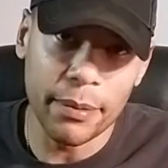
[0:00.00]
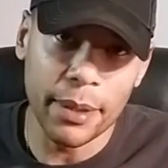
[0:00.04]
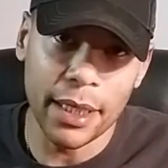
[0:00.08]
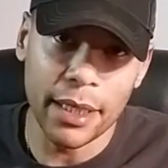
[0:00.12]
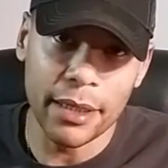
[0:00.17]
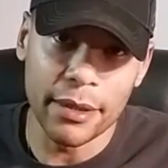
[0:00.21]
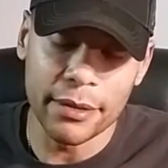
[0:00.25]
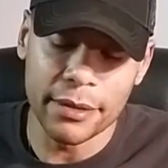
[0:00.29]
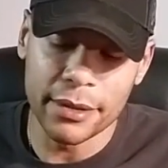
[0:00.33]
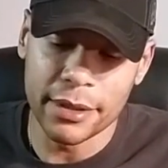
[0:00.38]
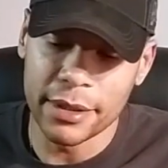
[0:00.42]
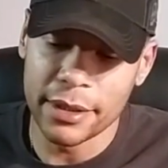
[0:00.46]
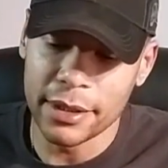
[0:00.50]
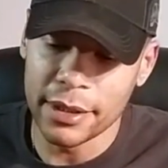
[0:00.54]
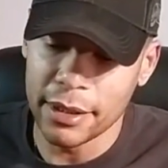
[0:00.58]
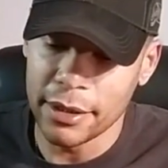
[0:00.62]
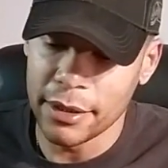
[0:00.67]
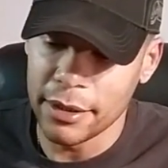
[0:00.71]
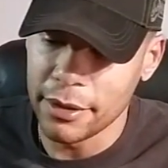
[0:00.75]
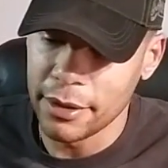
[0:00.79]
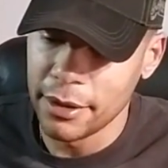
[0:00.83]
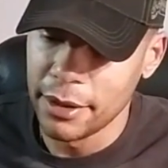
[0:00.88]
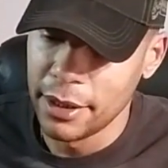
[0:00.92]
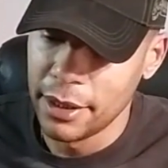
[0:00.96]
pounds.
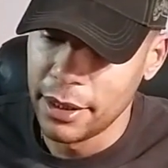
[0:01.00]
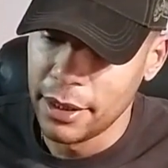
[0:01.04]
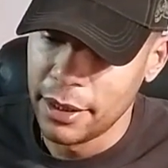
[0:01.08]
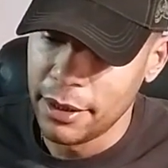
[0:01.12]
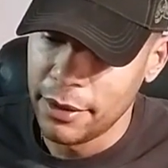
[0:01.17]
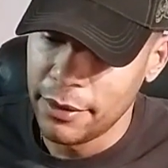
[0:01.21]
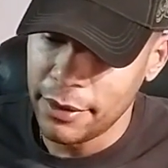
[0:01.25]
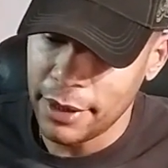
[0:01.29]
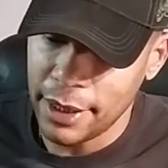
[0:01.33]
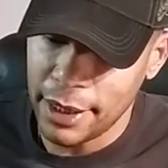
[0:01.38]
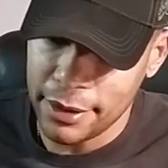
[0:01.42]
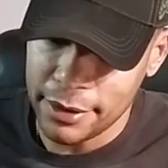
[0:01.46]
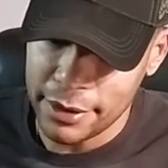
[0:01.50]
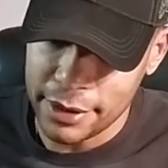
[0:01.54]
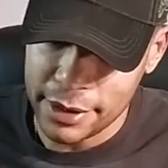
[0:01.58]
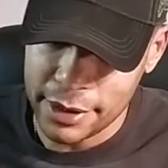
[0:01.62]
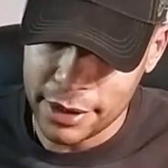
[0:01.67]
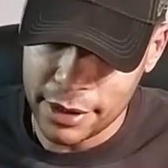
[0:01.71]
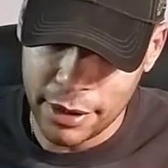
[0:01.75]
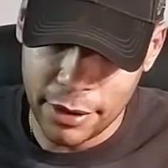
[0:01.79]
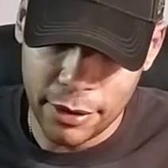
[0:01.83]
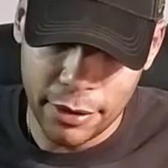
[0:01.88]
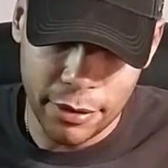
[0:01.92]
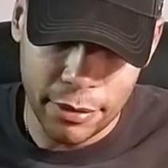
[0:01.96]
So without the
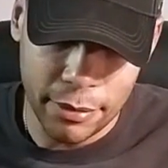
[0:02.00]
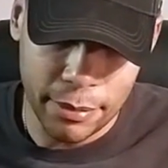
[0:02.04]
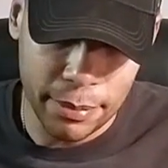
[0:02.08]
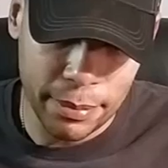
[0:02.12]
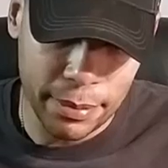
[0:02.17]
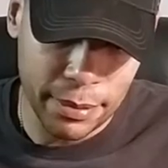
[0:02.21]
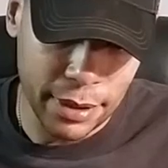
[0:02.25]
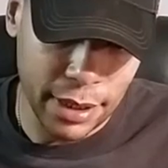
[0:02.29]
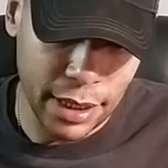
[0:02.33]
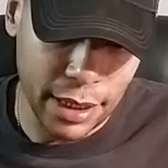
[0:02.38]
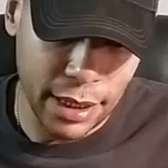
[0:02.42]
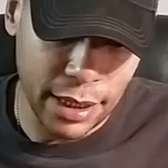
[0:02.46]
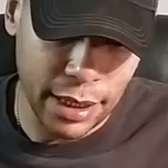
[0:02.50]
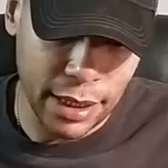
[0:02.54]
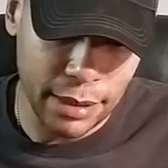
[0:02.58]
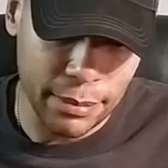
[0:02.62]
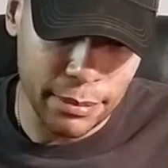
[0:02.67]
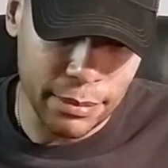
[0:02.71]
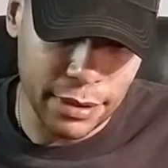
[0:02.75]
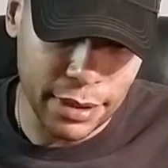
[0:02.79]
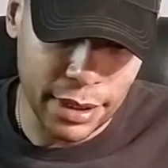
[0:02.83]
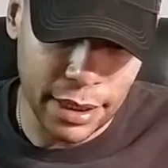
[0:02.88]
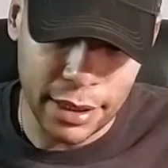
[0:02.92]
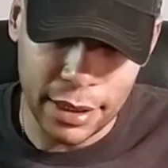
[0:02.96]
scope, I
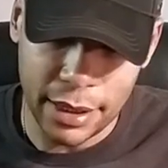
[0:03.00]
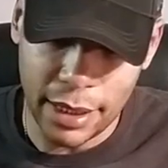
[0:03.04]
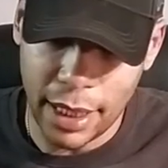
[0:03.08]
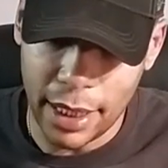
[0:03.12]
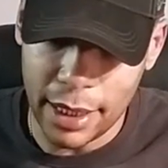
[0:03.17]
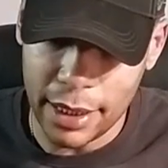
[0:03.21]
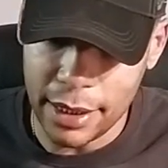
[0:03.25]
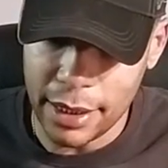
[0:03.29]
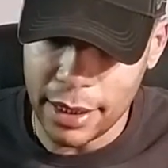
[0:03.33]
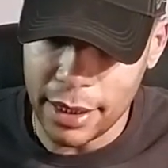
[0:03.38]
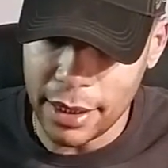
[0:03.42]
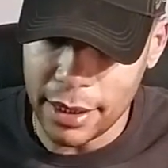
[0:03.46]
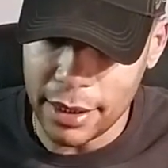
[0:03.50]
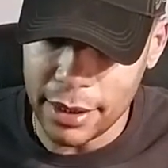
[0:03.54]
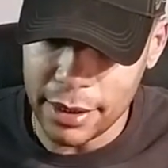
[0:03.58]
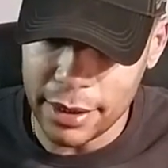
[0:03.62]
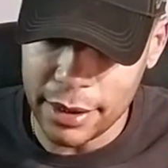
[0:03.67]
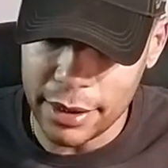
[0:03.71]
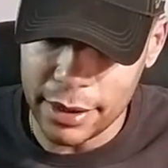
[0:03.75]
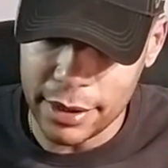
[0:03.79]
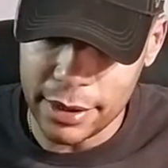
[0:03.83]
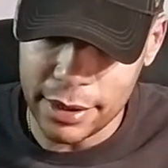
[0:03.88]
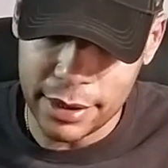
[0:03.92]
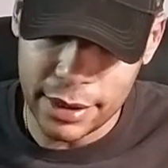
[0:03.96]
believe that
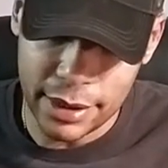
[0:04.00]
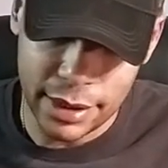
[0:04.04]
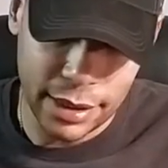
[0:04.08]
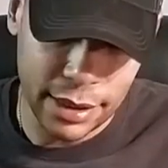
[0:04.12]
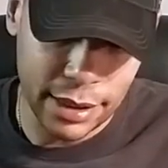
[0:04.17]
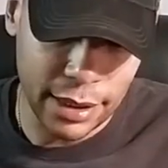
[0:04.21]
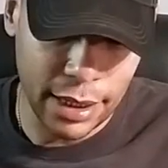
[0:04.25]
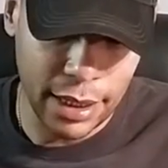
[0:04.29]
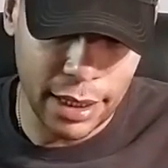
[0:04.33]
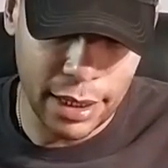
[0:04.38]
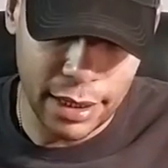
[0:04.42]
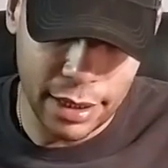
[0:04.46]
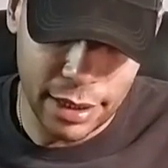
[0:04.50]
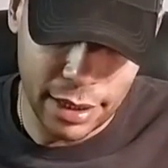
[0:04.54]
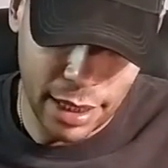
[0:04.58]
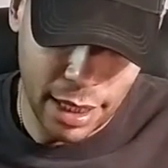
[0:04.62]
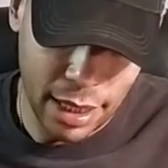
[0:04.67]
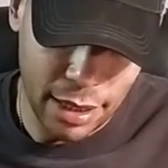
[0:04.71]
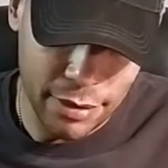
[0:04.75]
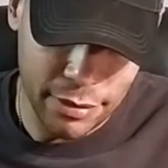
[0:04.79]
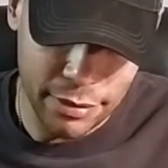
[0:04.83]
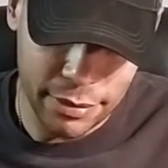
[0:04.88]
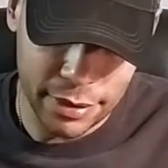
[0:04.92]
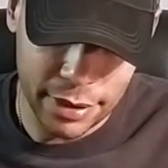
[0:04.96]
doesn't
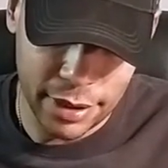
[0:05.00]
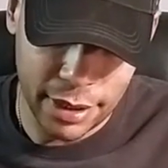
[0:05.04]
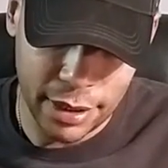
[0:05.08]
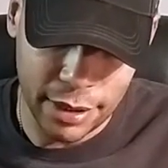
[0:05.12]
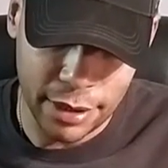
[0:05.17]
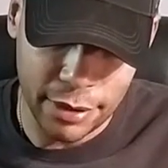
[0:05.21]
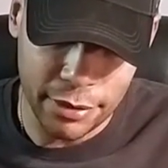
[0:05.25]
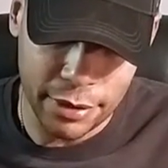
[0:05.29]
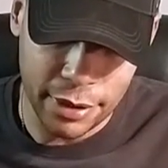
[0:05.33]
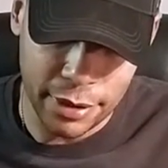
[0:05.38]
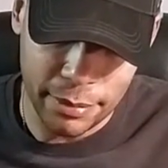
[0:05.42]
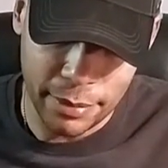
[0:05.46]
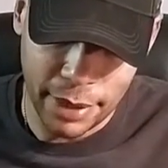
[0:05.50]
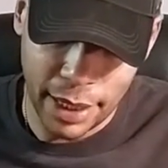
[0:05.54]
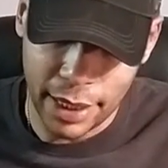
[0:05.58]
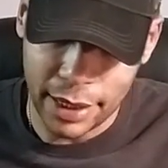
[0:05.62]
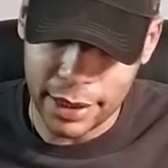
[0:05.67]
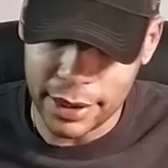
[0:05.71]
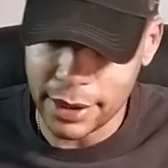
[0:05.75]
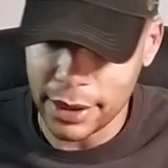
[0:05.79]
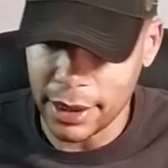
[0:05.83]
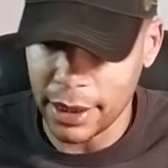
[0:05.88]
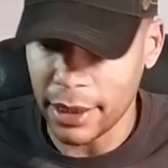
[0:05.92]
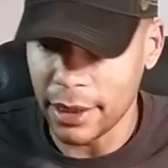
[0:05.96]
count a loaded
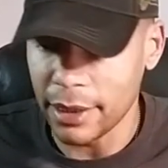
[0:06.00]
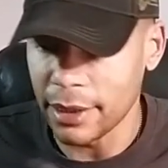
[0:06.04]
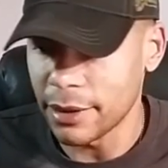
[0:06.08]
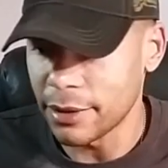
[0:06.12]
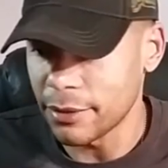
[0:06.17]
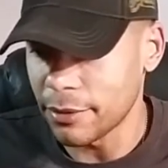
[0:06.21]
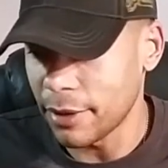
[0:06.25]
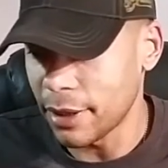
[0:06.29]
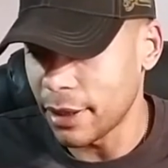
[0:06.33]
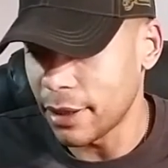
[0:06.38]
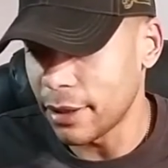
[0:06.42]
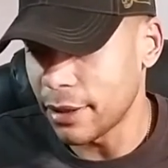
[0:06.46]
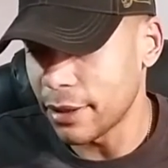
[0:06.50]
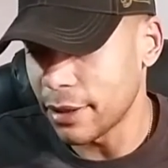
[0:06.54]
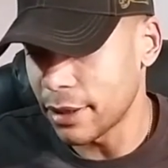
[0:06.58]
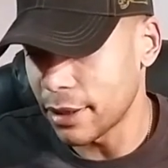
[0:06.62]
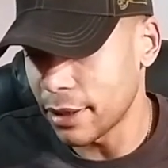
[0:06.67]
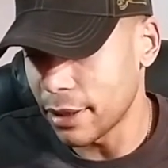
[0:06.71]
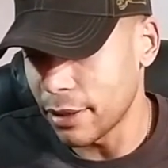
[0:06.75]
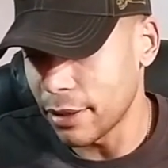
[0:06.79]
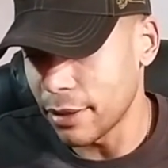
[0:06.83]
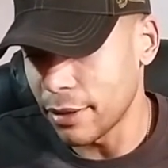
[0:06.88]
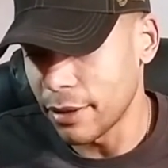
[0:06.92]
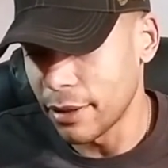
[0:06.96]
magazine as well.
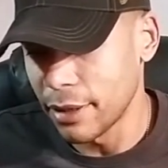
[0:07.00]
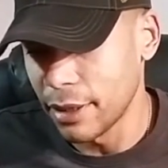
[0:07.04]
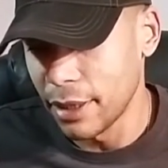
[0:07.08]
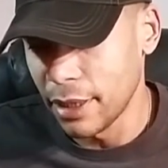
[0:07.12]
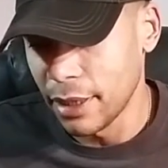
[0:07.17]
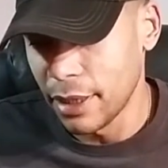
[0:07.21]
So